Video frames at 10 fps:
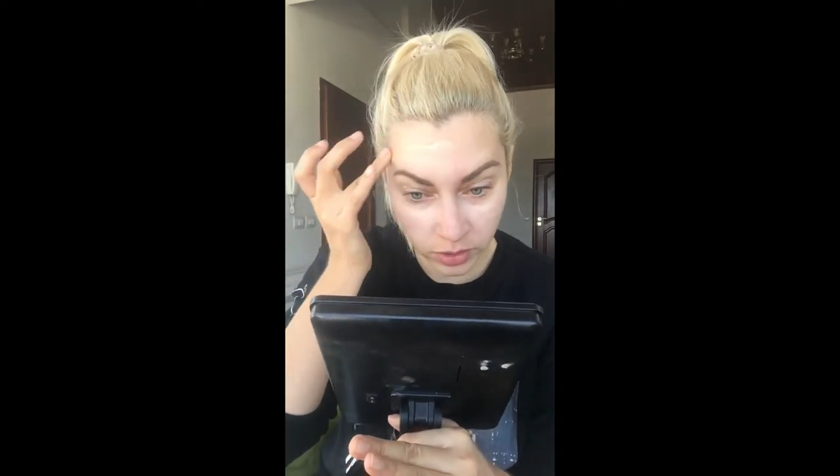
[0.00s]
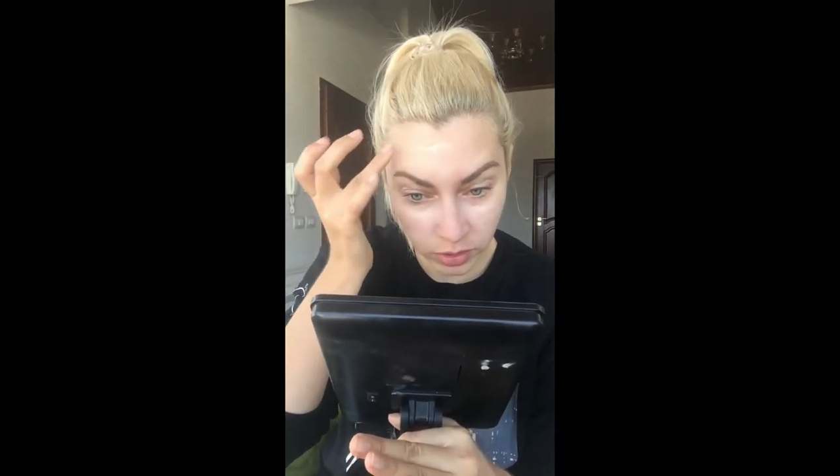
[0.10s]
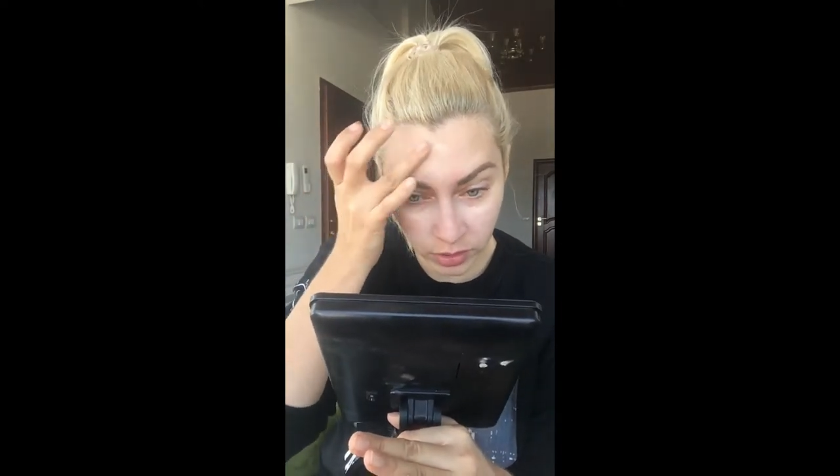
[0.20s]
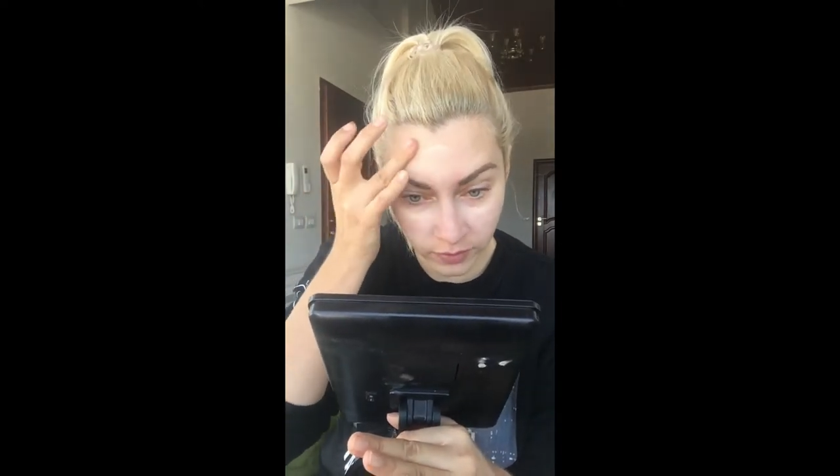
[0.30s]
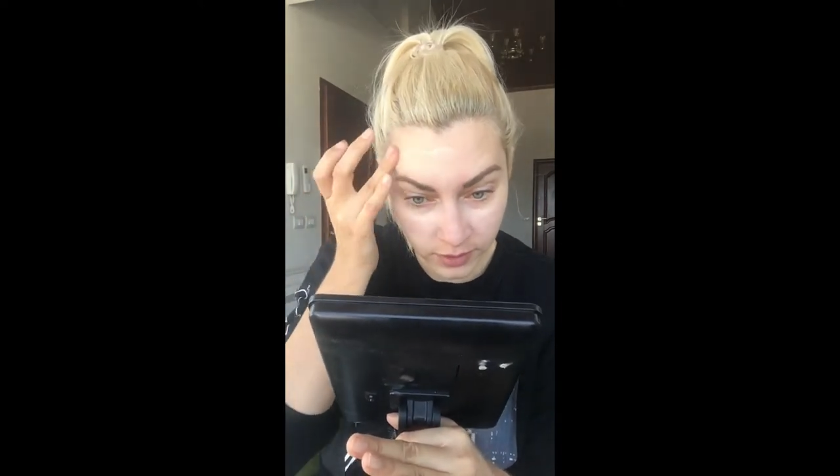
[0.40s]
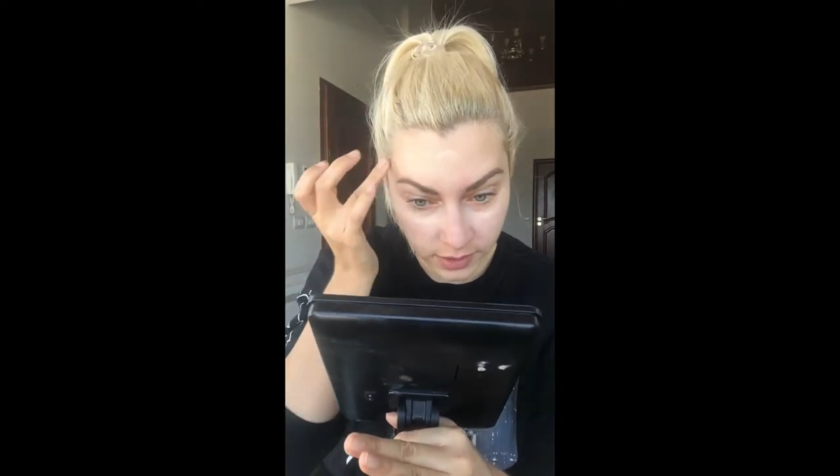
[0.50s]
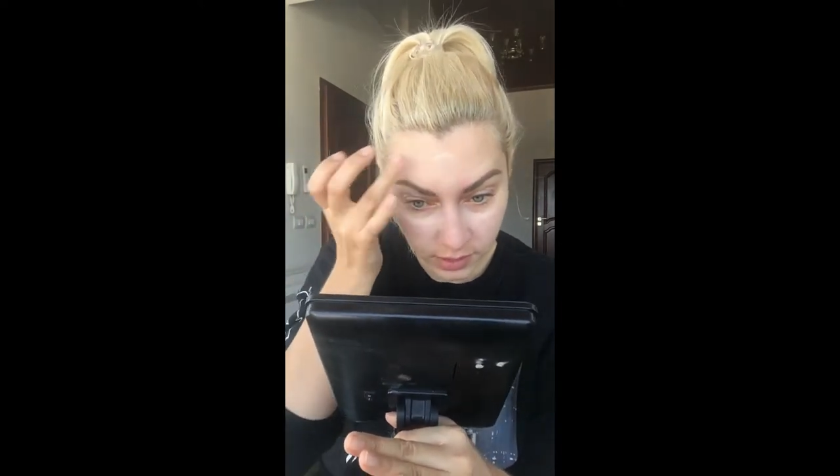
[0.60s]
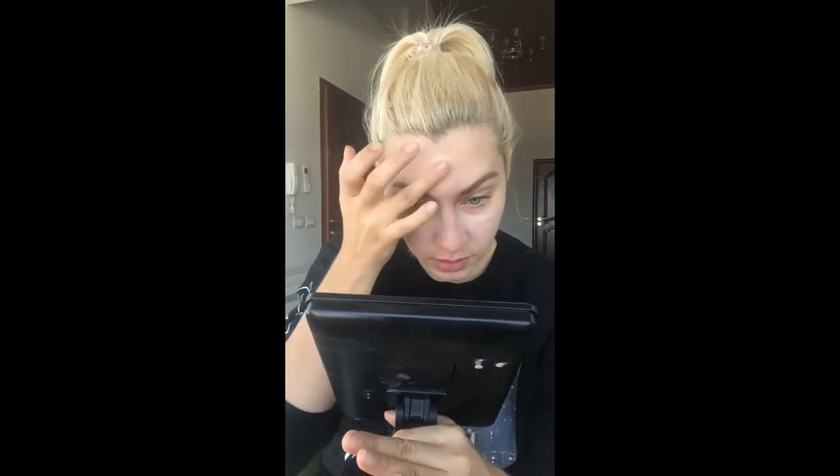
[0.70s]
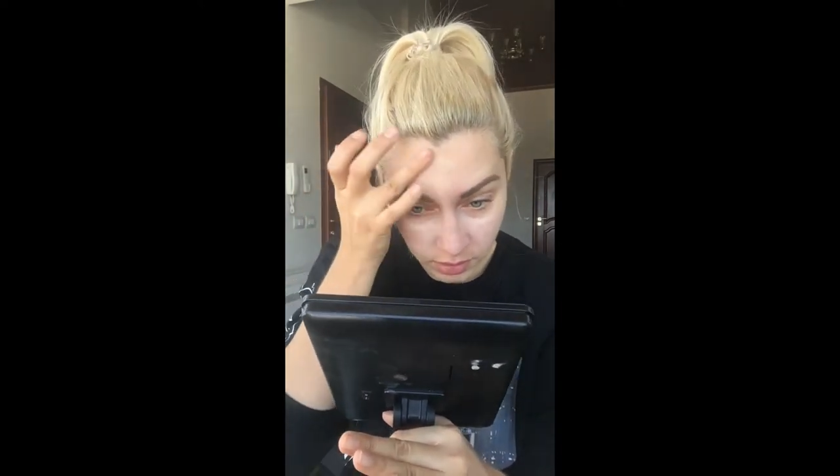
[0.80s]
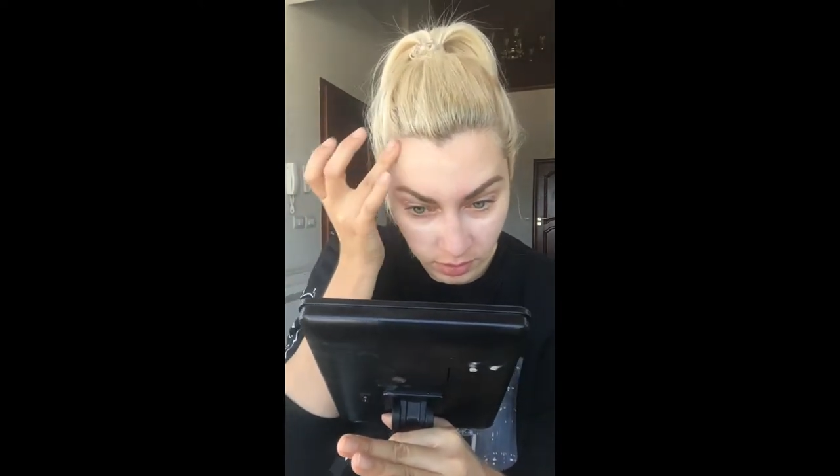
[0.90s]

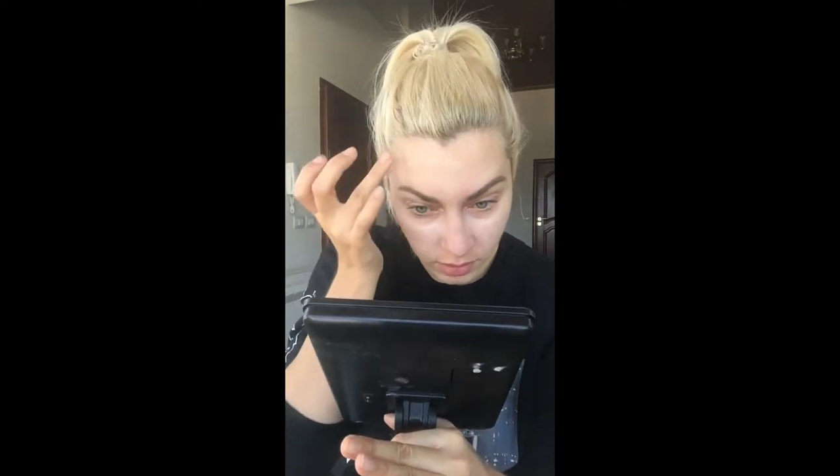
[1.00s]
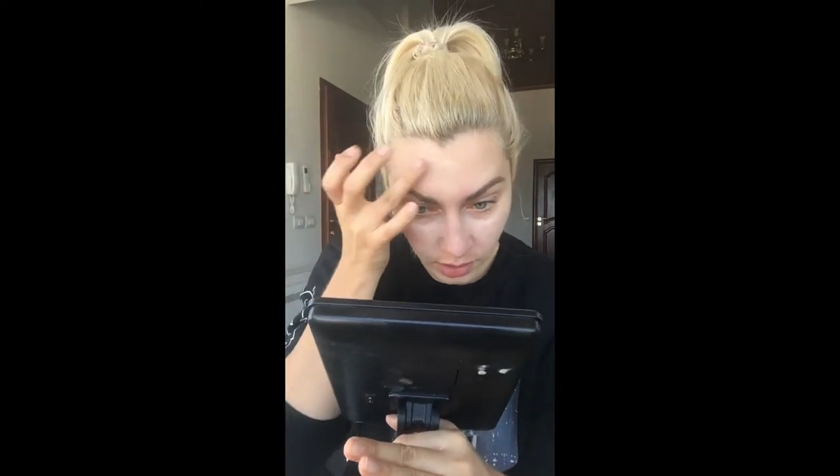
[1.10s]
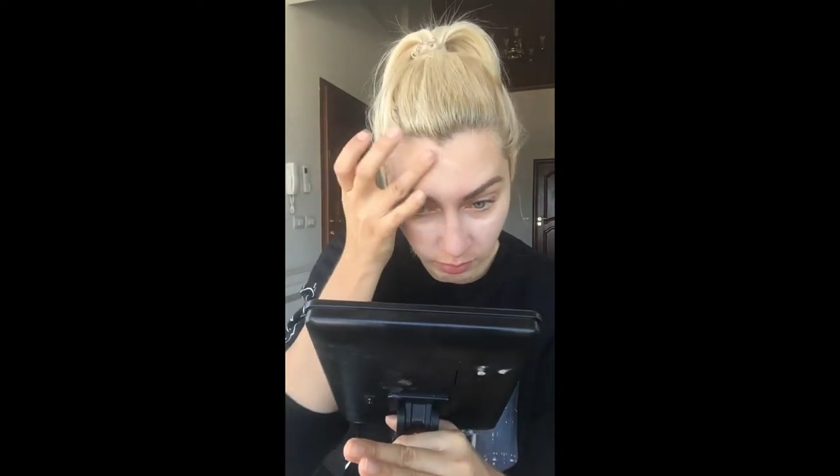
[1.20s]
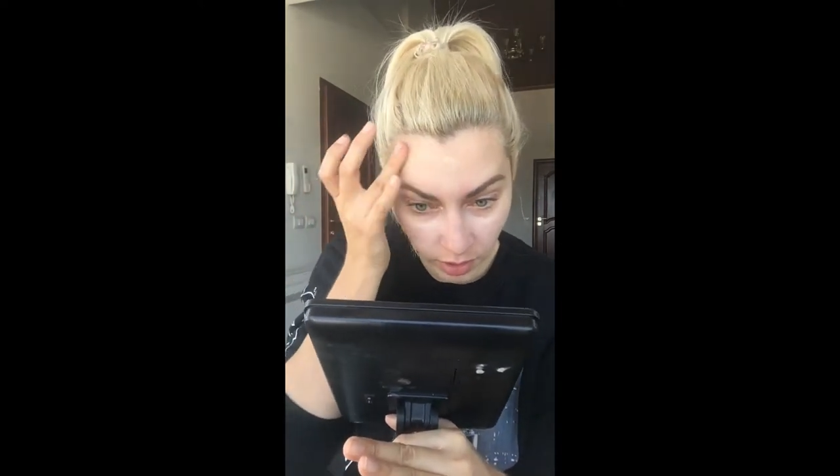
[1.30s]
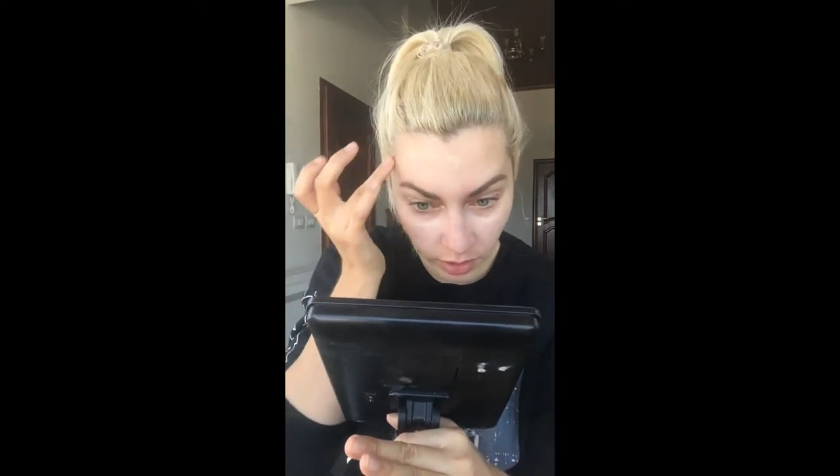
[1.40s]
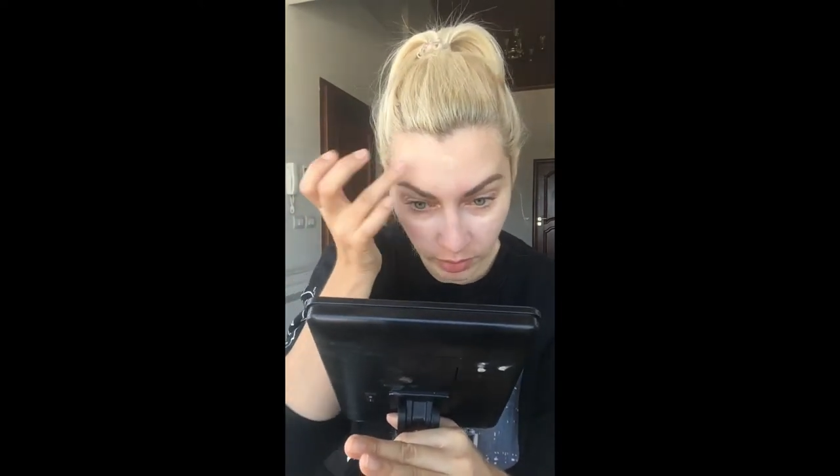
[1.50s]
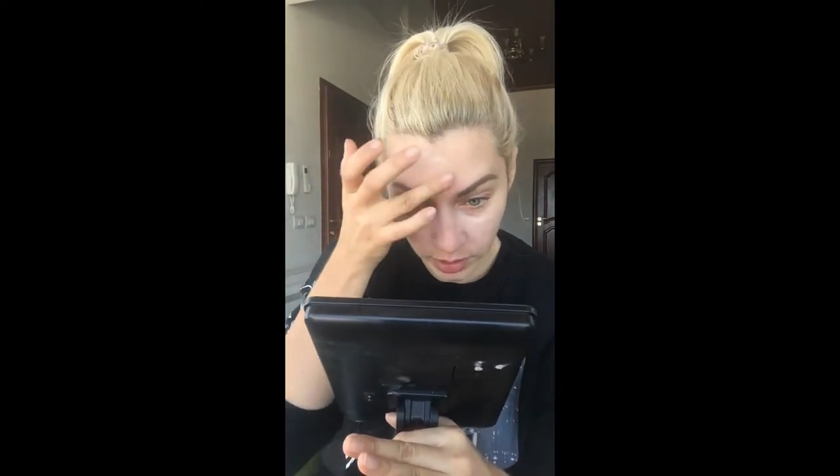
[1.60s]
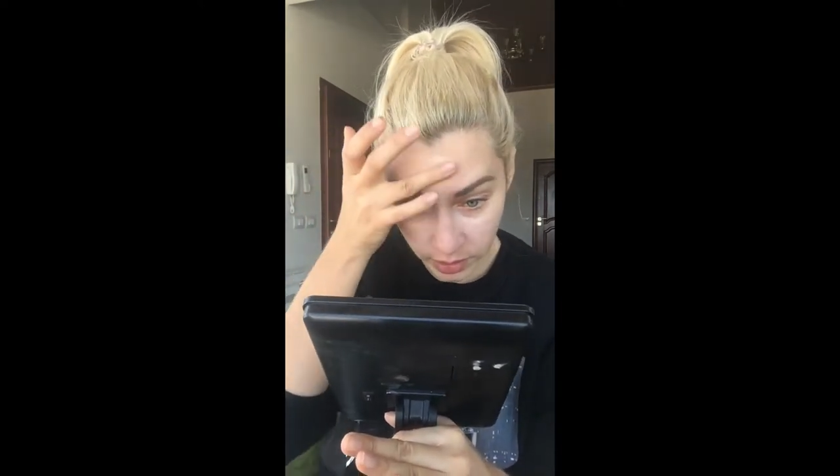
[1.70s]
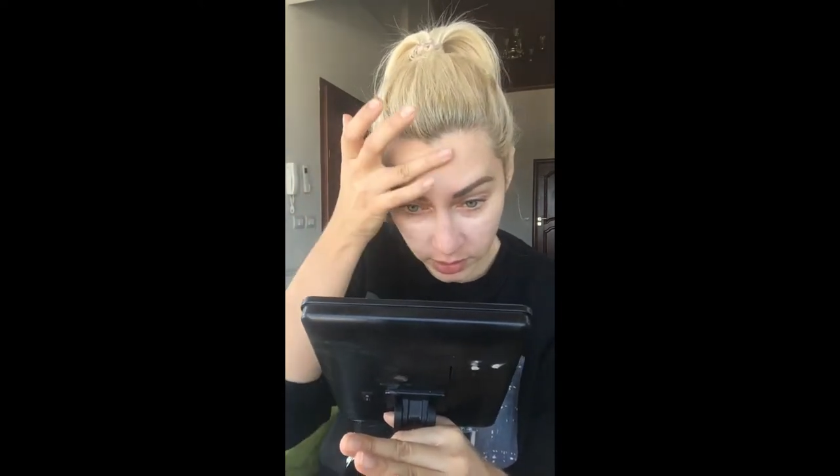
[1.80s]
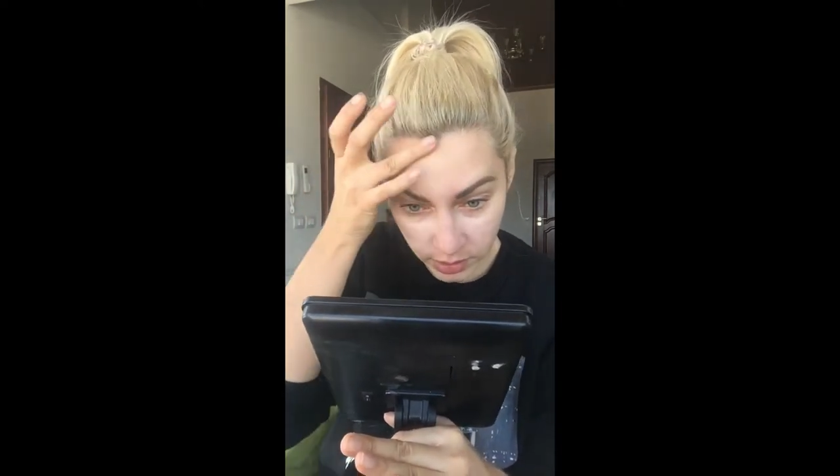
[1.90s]
nervous about
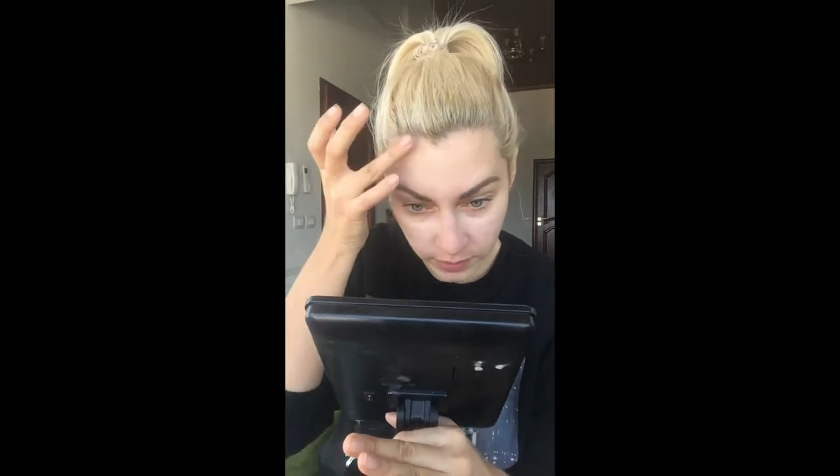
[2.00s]
it.